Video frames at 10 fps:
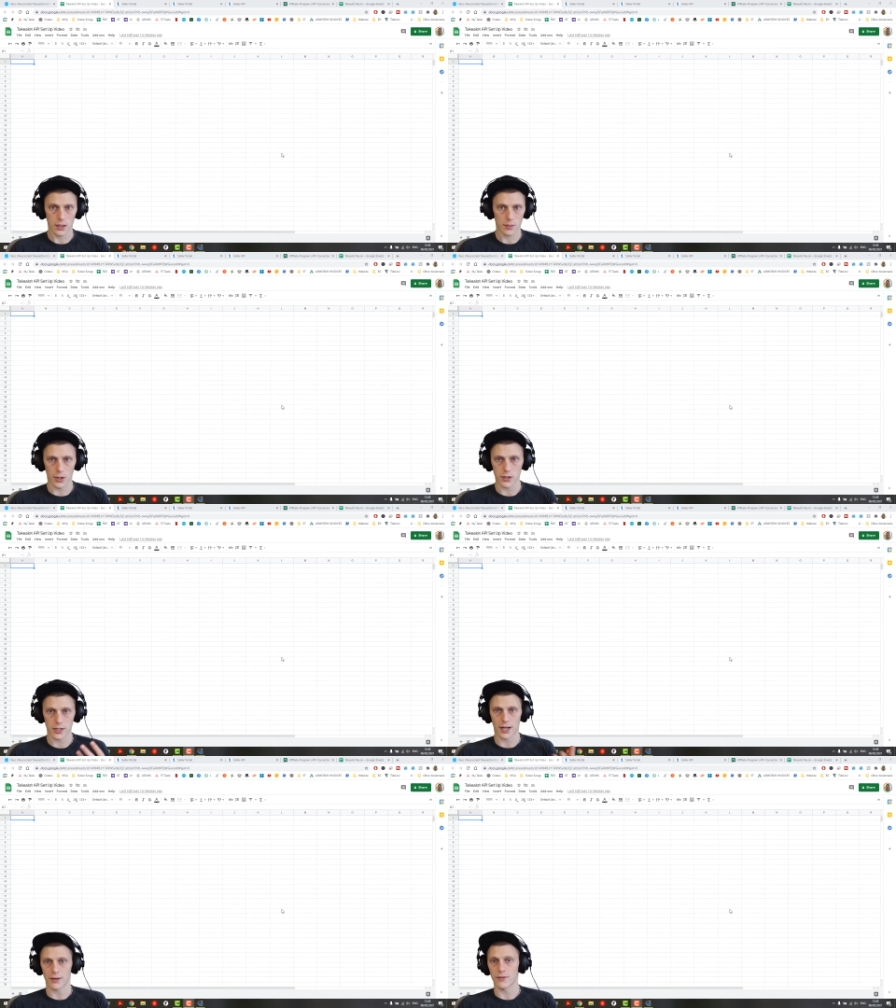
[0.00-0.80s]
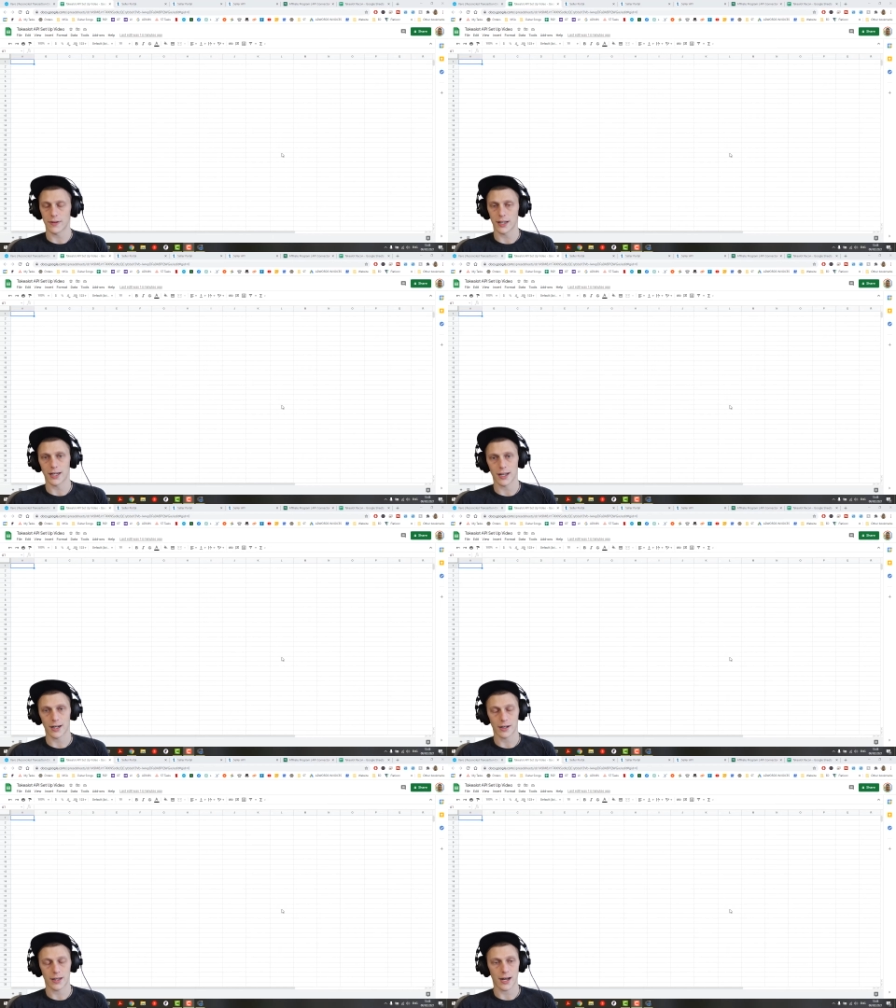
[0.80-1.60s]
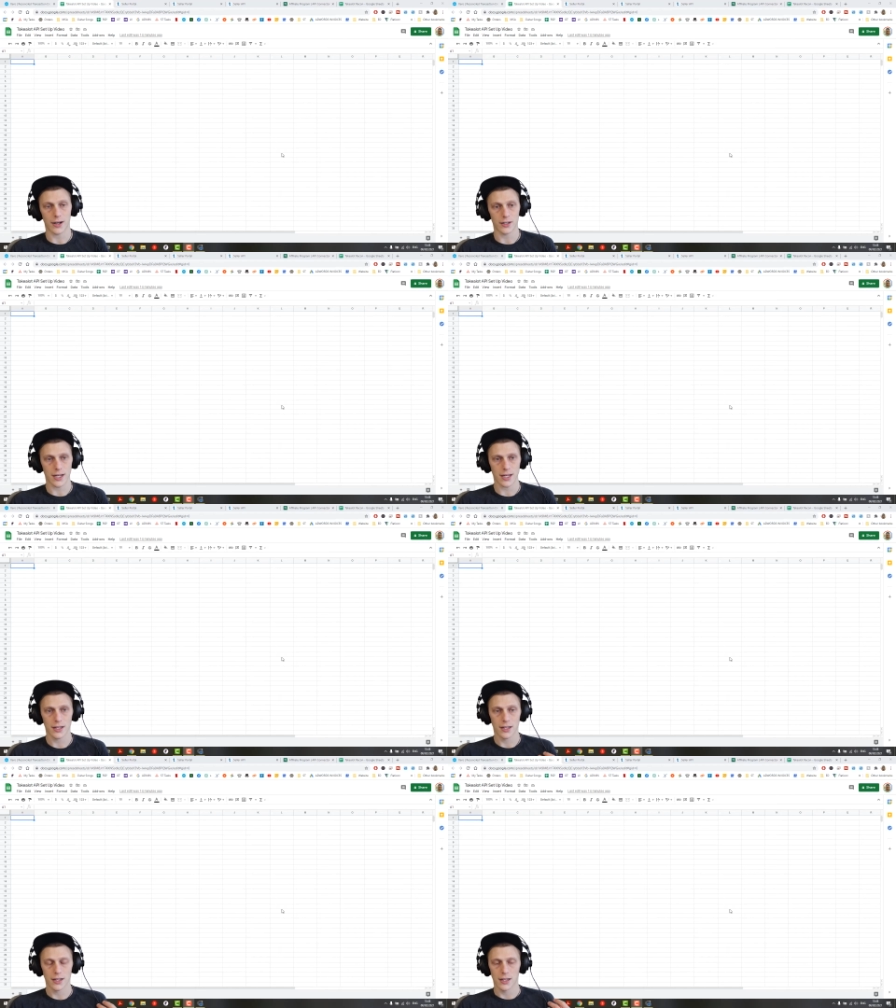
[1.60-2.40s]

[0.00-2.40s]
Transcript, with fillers: post it. I haven't figured that, that out yet,